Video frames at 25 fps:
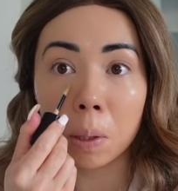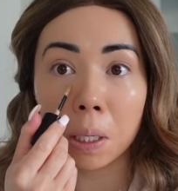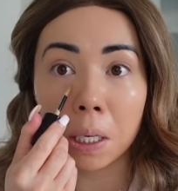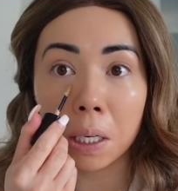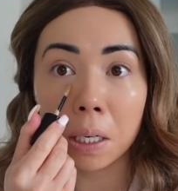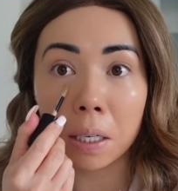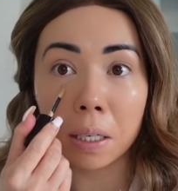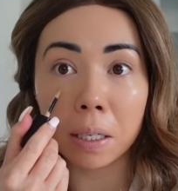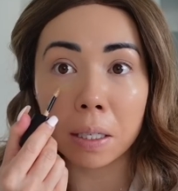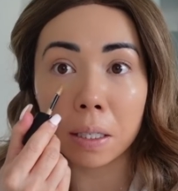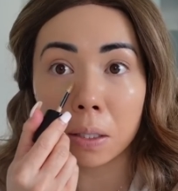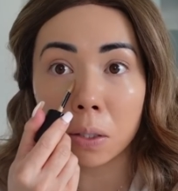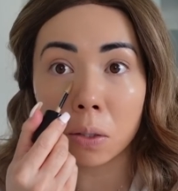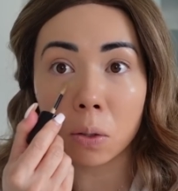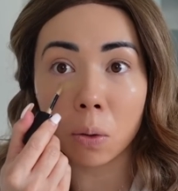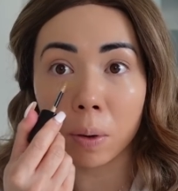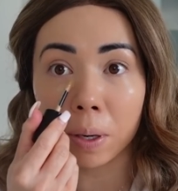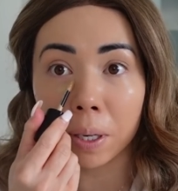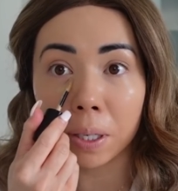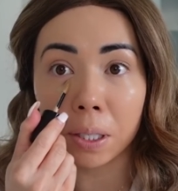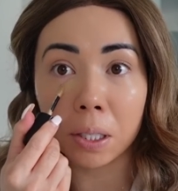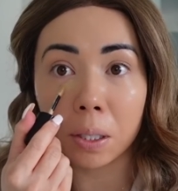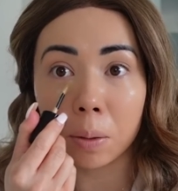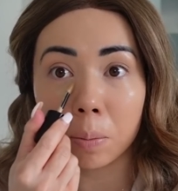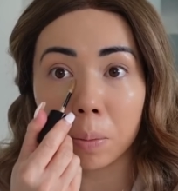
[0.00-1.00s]
week is
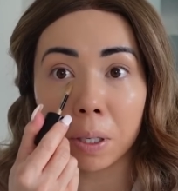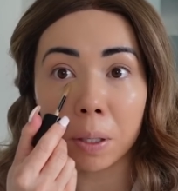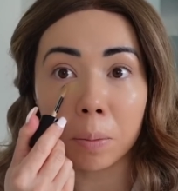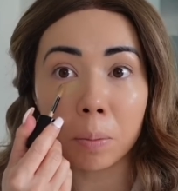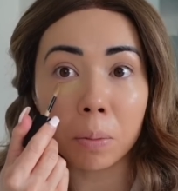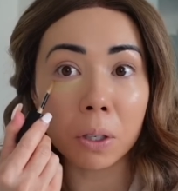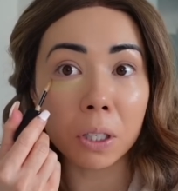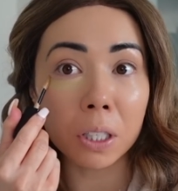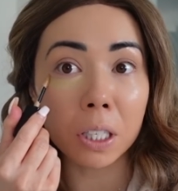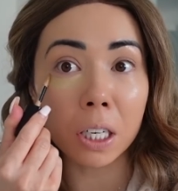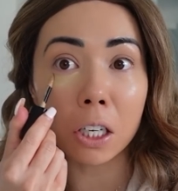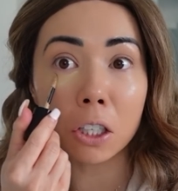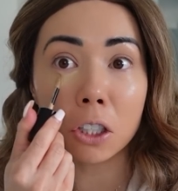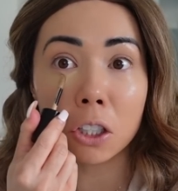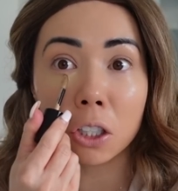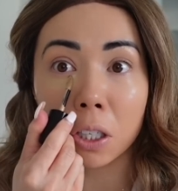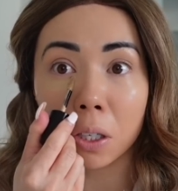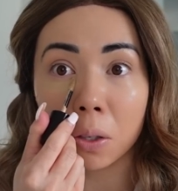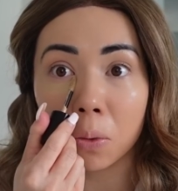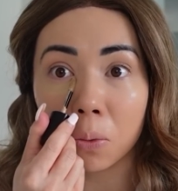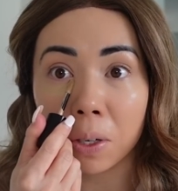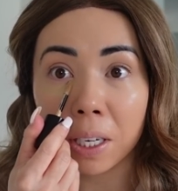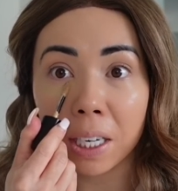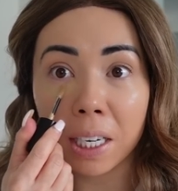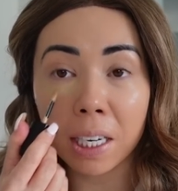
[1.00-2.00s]
going to be a
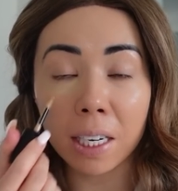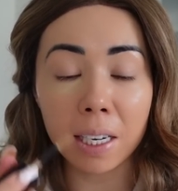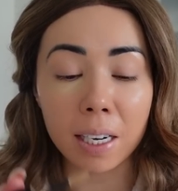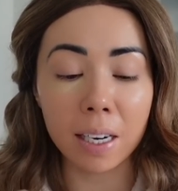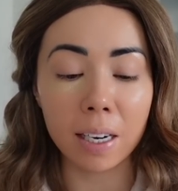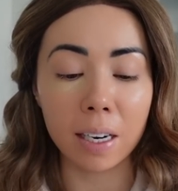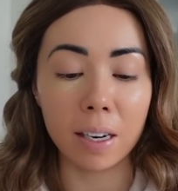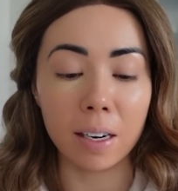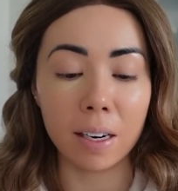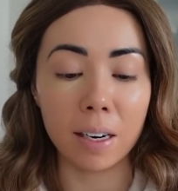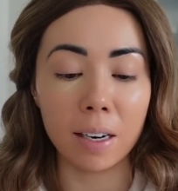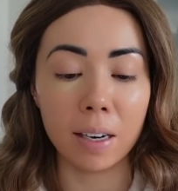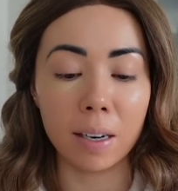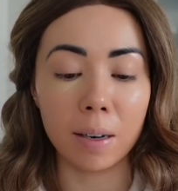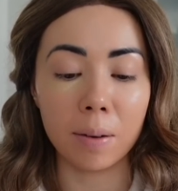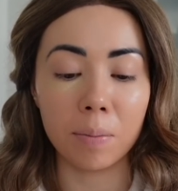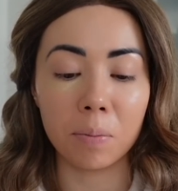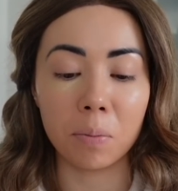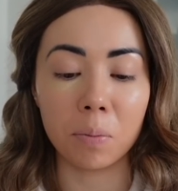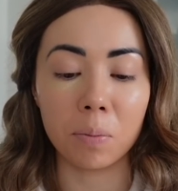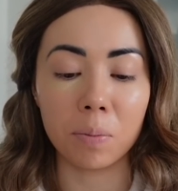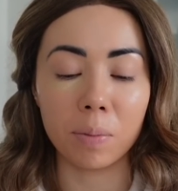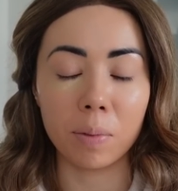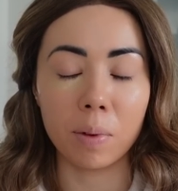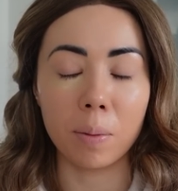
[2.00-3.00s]
production week.
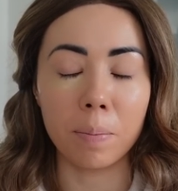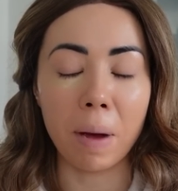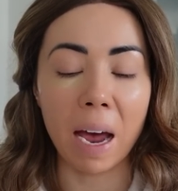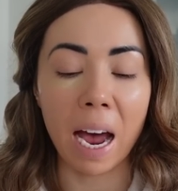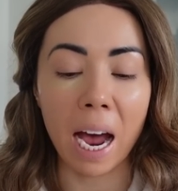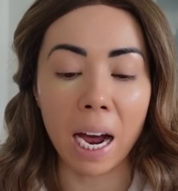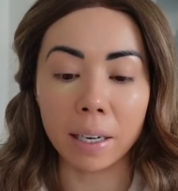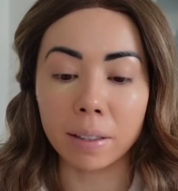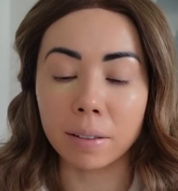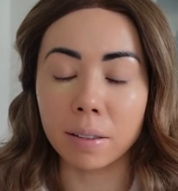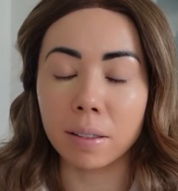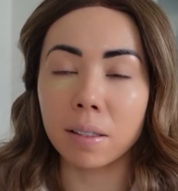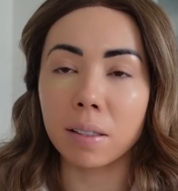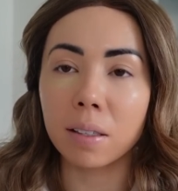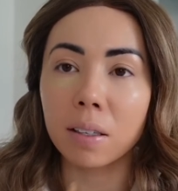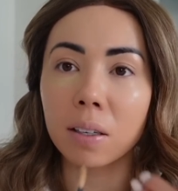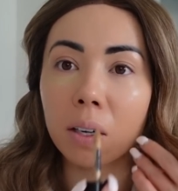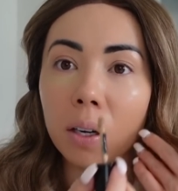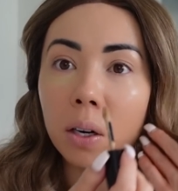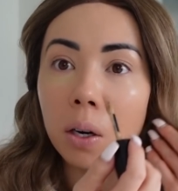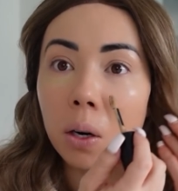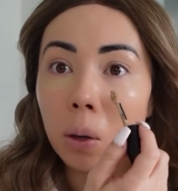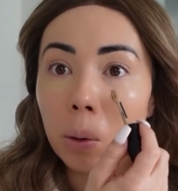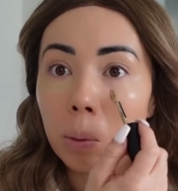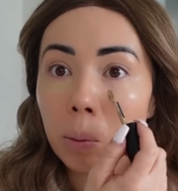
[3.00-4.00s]
Max
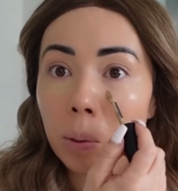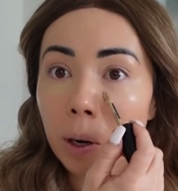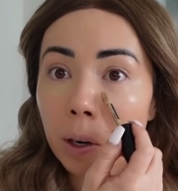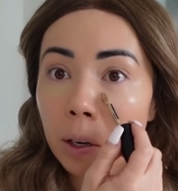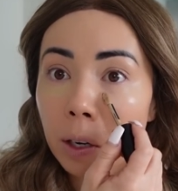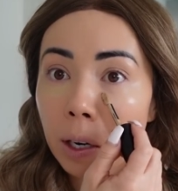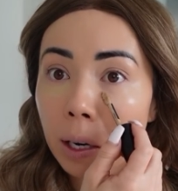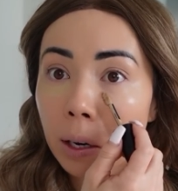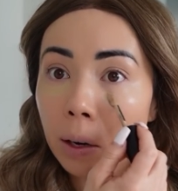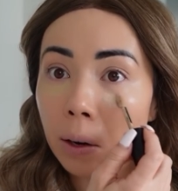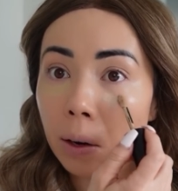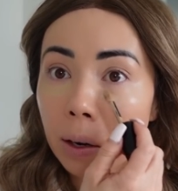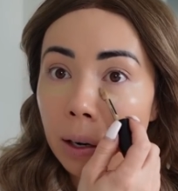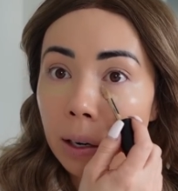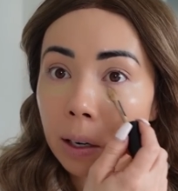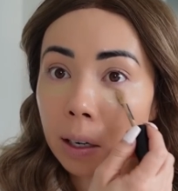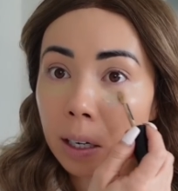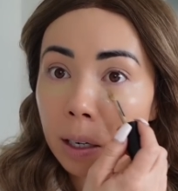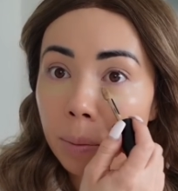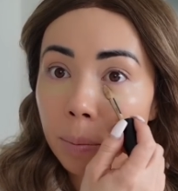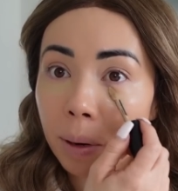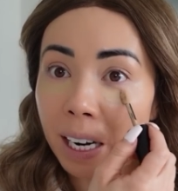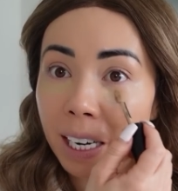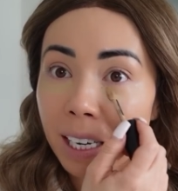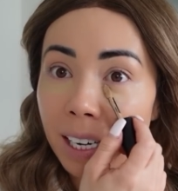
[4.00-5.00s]
working
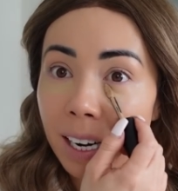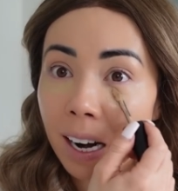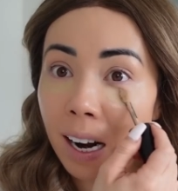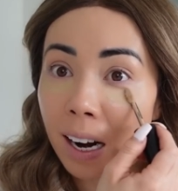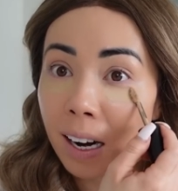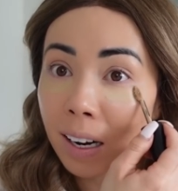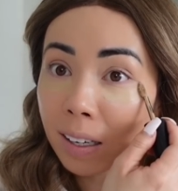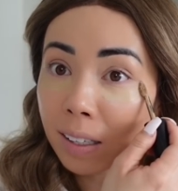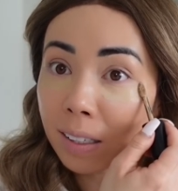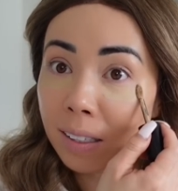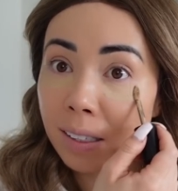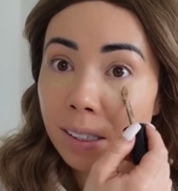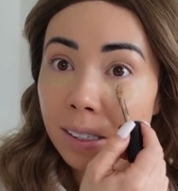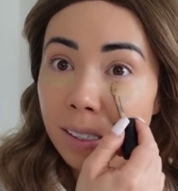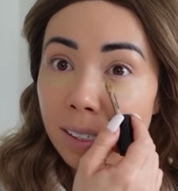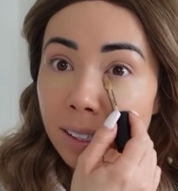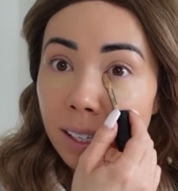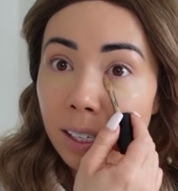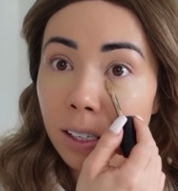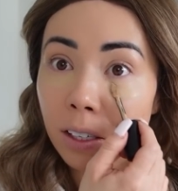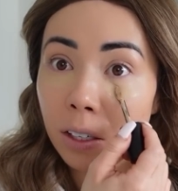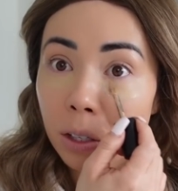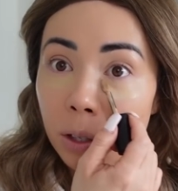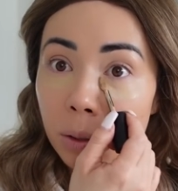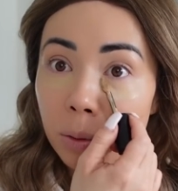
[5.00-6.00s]
on my next
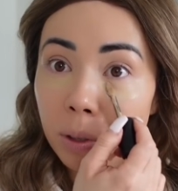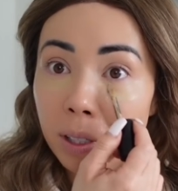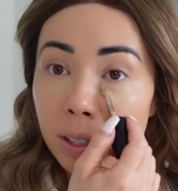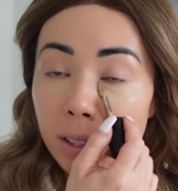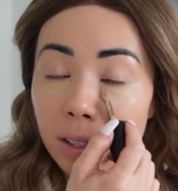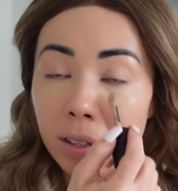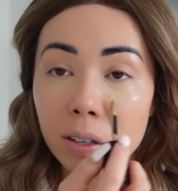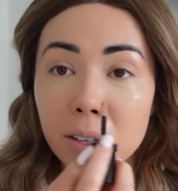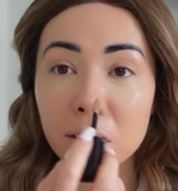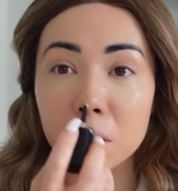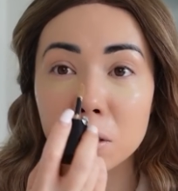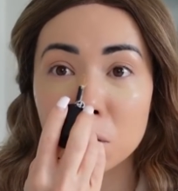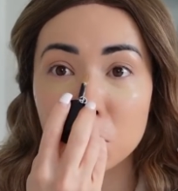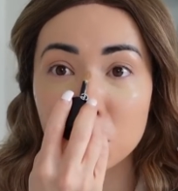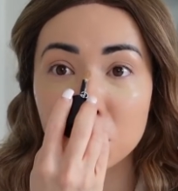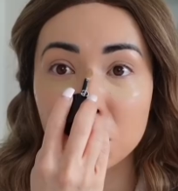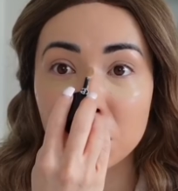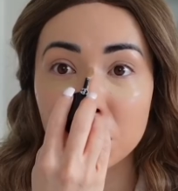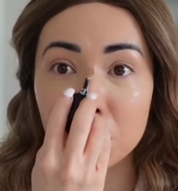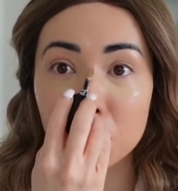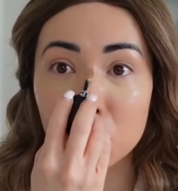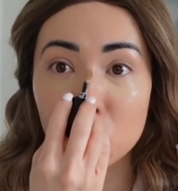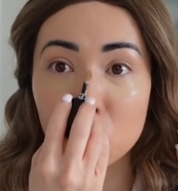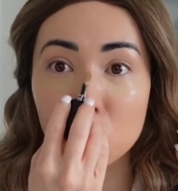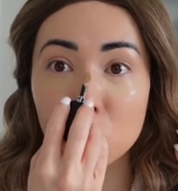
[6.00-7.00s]
and newest launch, which
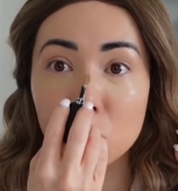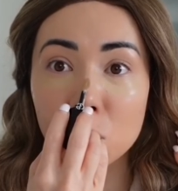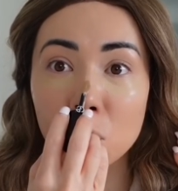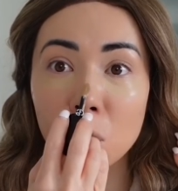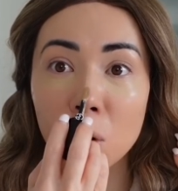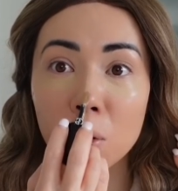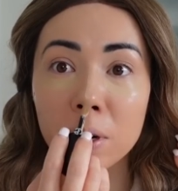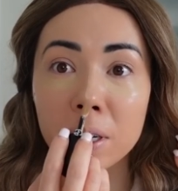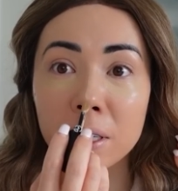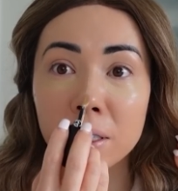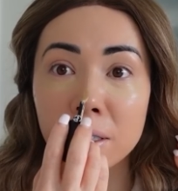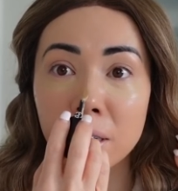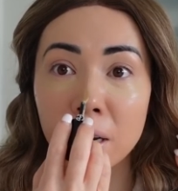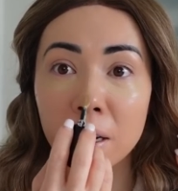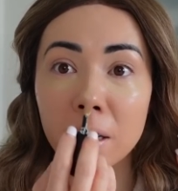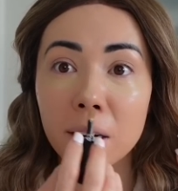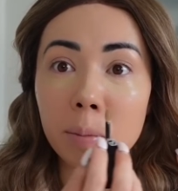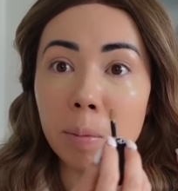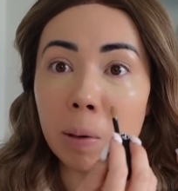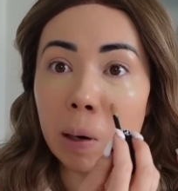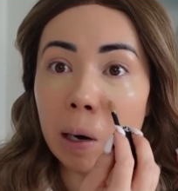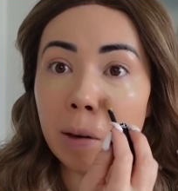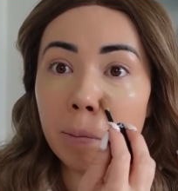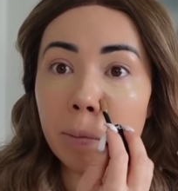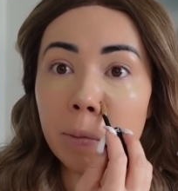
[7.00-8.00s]
I'm so excited
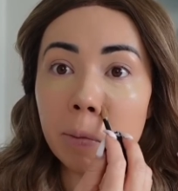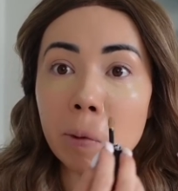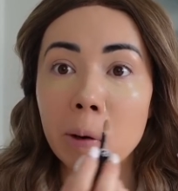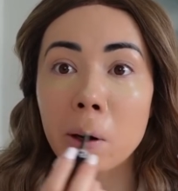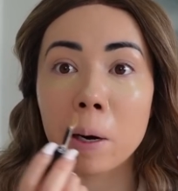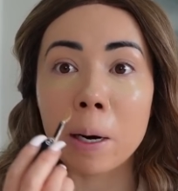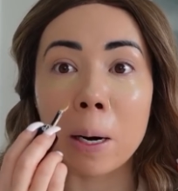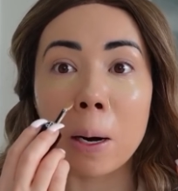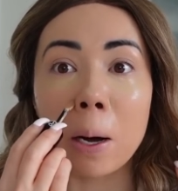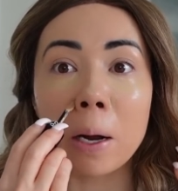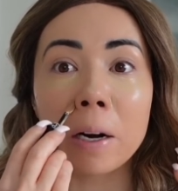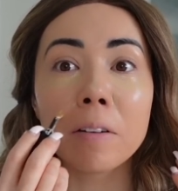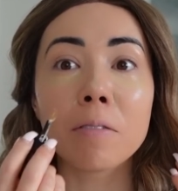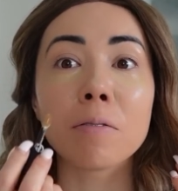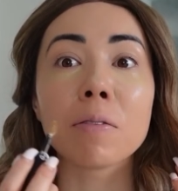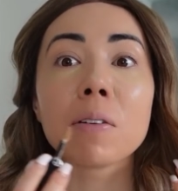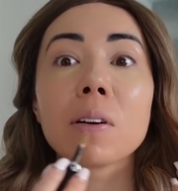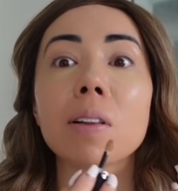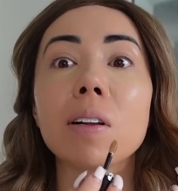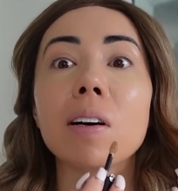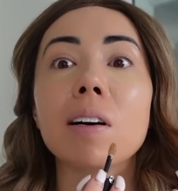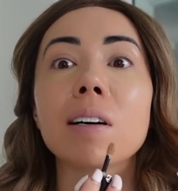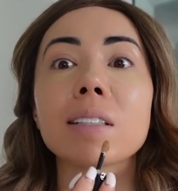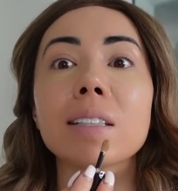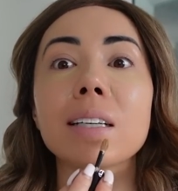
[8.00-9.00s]
about. I've been working on it for a
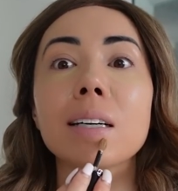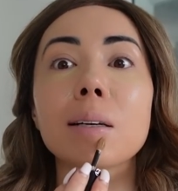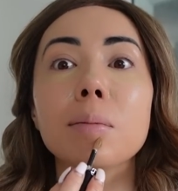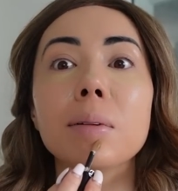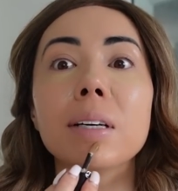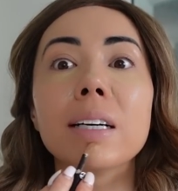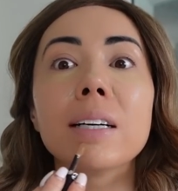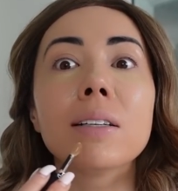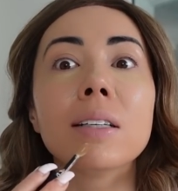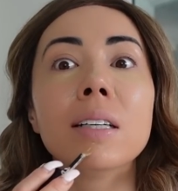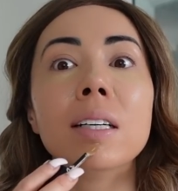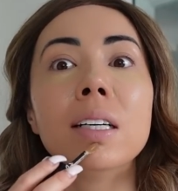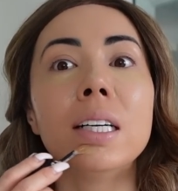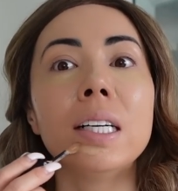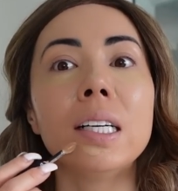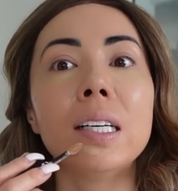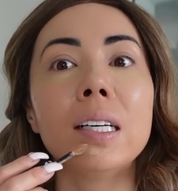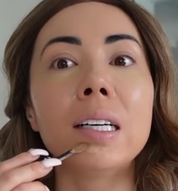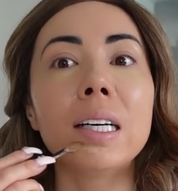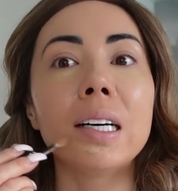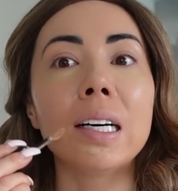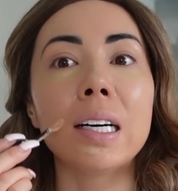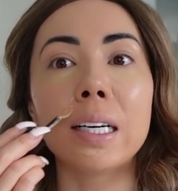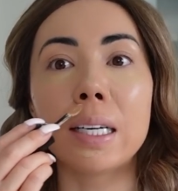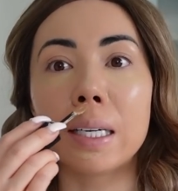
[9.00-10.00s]
long time
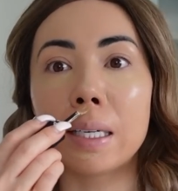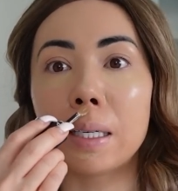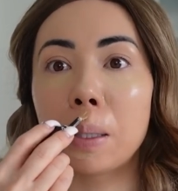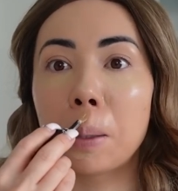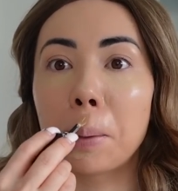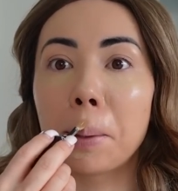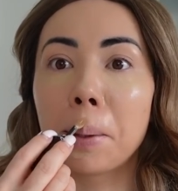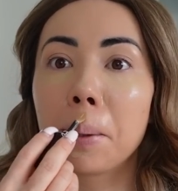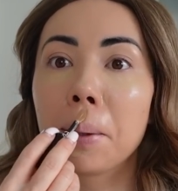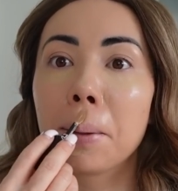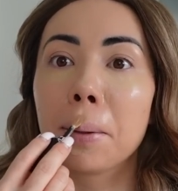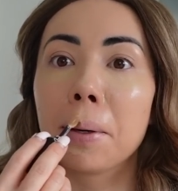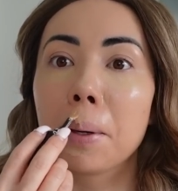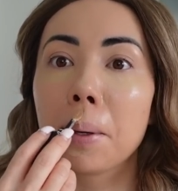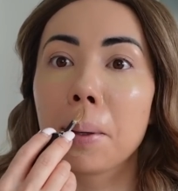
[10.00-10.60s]
now.